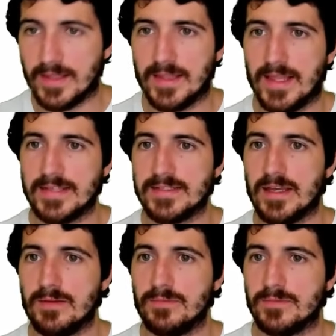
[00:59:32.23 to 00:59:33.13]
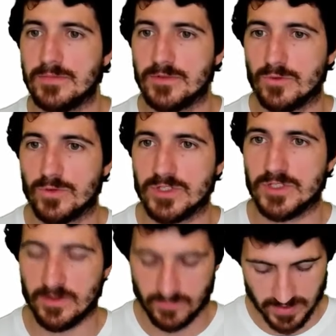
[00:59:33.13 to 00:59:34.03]
did last time. So we're
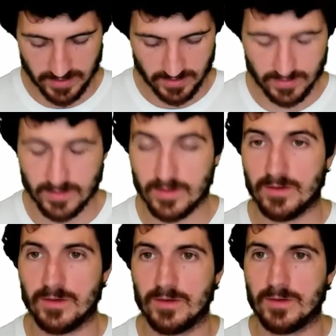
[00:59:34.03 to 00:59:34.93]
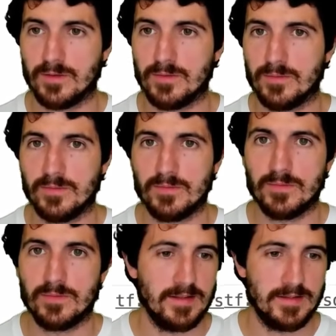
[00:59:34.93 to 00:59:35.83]
serving the
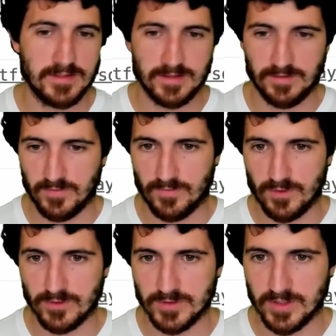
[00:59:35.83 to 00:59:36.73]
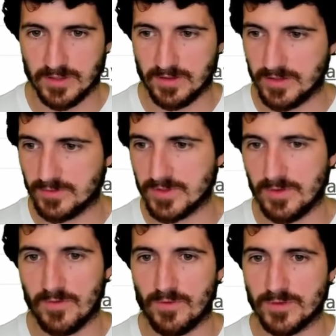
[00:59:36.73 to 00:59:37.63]
this is a bit frozen. This was
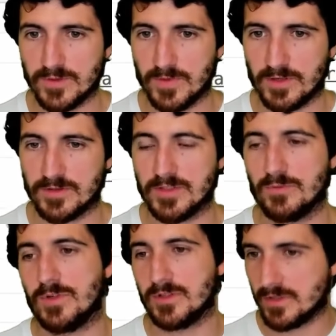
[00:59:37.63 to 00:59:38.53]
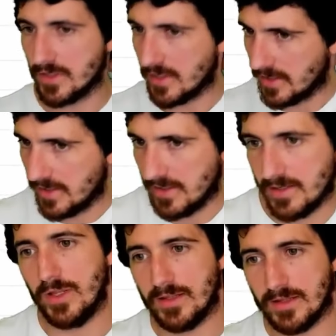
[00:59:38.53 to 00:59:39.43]
a bit frozen because it was
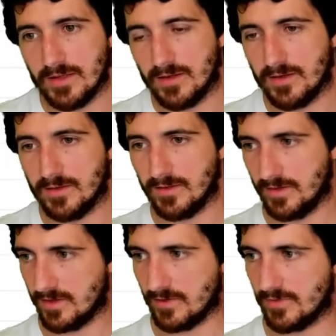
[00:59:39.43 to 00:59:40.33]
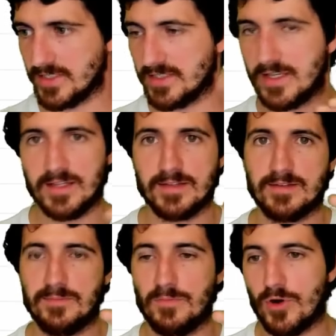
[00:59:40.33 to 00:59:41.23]
pulling the, the
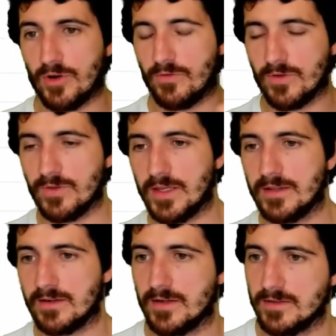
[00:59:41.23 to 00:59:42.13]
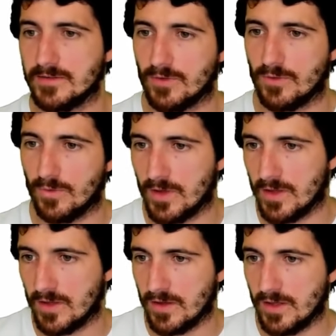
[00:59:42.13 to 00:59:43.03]
ResNet model from the internet. So
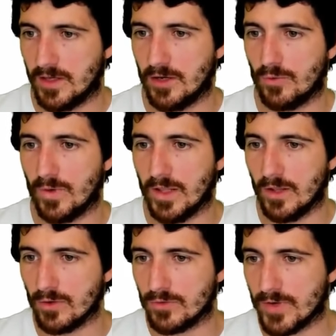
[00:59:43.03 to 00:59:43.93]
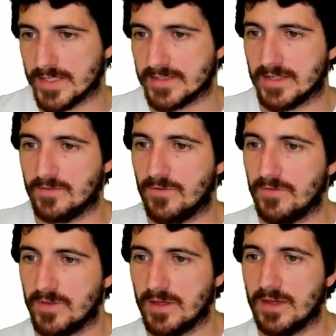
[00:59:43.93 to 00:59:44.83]
here we load ResNet
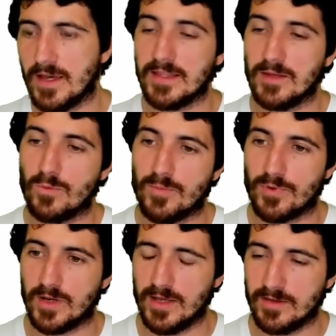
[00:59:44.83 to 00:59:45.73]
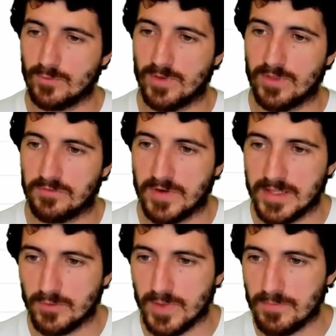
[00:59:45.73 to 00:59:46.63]
50 and then we predict with a
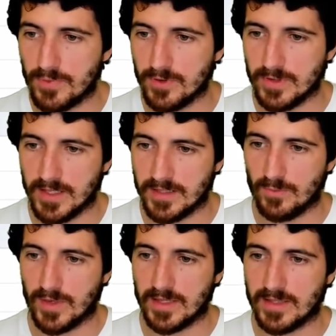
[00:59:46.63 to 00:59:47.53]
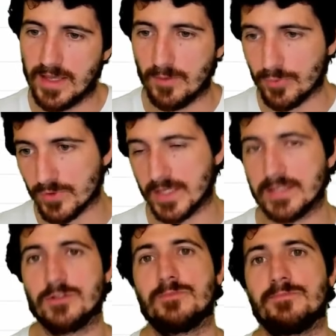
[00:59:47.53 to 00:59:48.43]
random input and then we get the output
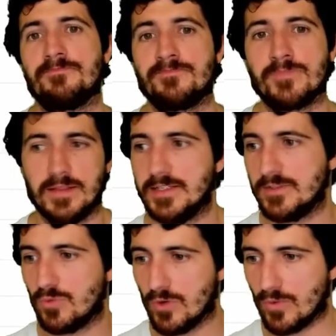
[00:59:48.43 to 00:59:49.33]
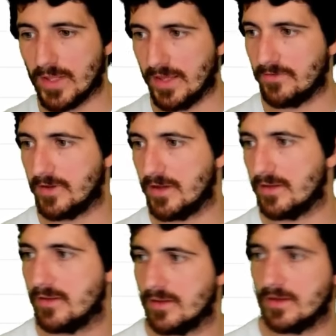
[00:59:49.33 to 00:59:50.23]
tensor. This is where we left
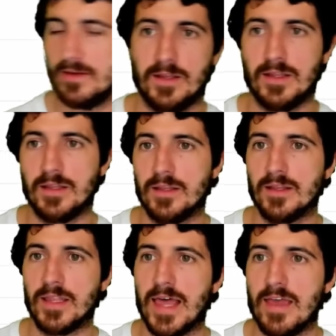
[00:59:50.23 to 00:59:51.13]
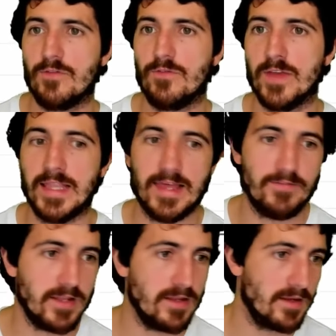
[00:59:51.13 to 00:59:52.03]
it in live
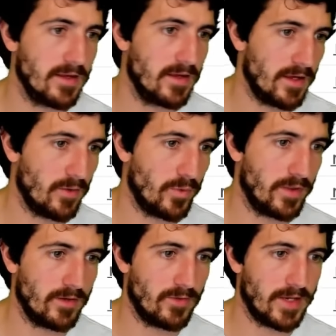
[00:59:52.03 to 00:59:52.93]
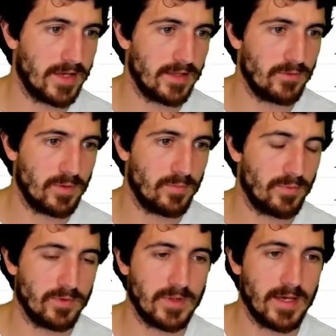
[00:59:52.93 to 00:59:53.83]
11. and uh, we didn't really get to
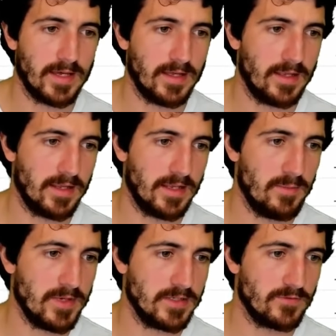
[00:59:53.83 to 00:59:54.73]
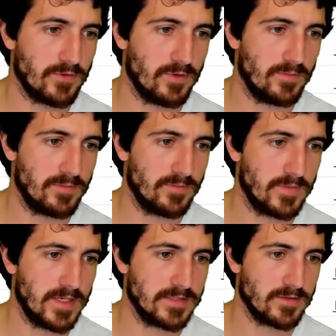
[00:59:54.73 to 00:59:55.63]
input uh, an image from
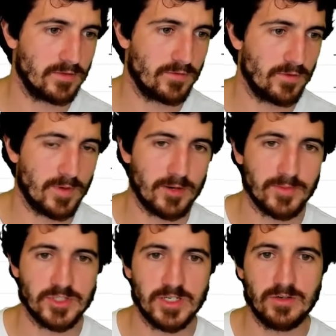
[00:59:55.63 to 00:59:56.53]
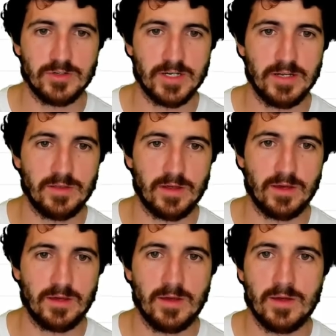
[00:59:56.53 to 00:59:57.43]
disk or from our machine or
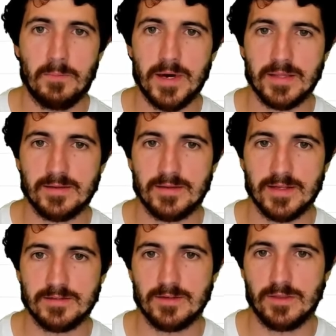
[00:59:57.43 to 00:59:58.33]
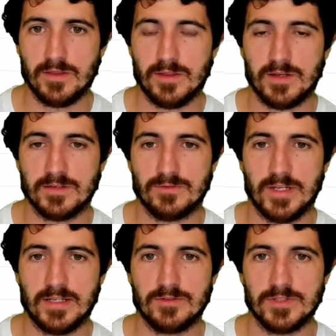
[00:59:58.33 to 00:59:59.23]
anything, but that's something that is
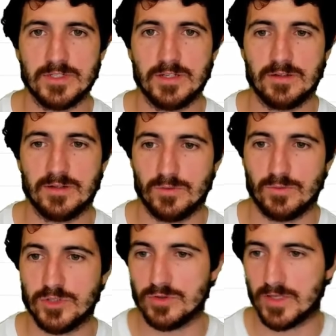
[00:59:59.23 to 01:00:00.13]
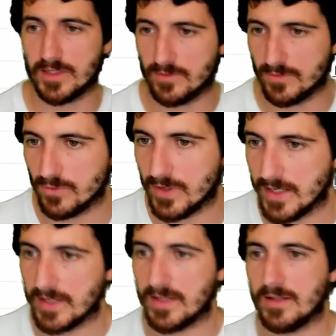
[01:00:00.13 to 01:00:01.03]
really interesting that, should get to do
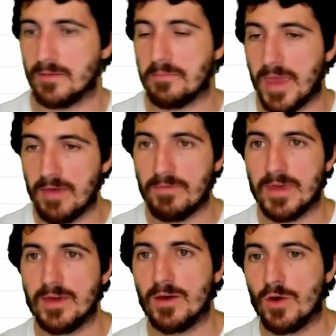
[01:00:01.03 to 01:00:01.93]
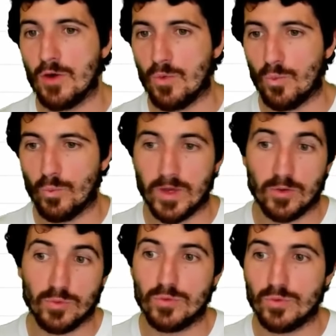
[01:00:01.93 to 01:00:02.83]
and maybe we
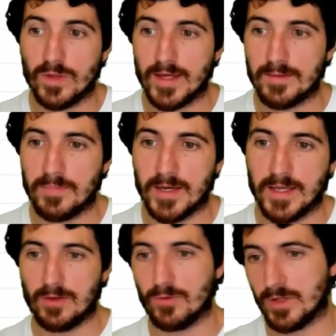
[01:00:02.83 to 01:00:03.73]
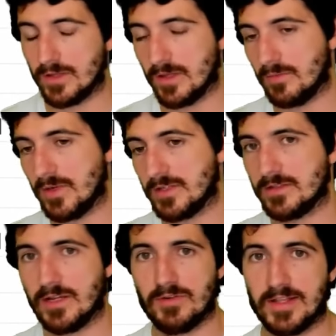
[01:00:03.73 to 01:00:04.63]
could do that by loading the
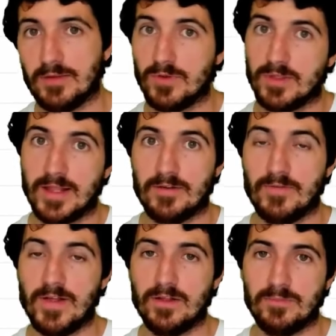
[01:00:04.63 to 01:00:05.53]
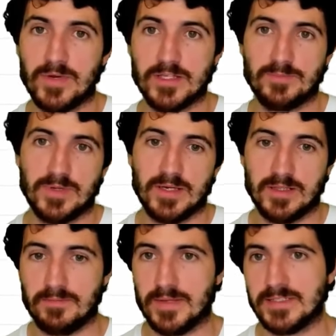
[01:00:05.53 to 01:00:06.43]
image directly with Laravel in PHP
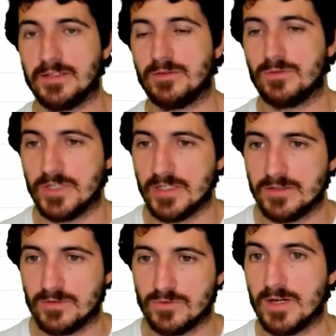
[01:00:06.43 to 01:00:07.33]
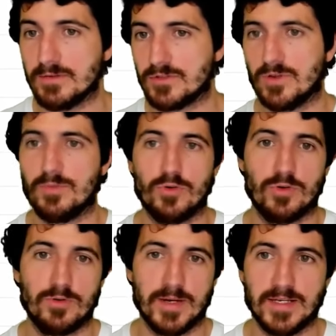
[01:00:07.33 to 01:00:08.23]
and then passing it to, JS, to JavaScript
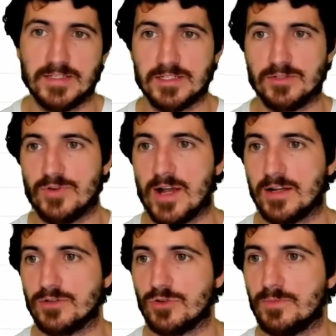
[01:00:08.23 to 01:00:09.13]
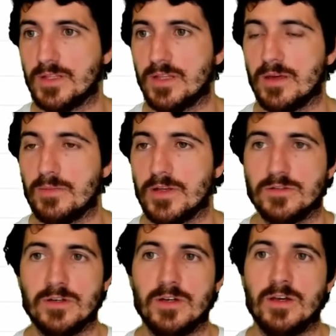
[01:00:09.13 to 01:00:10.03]
or by just drag and dropping the
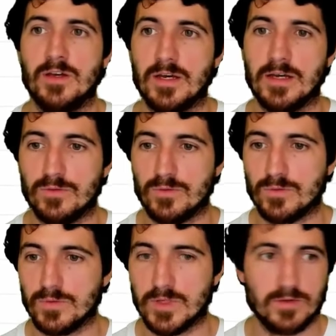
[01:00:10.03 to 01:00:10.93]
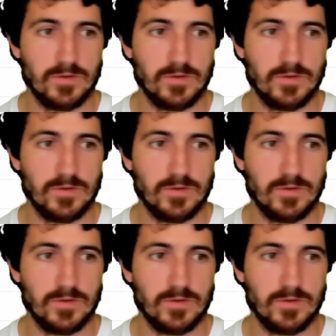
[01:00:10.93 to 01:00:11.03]
image into,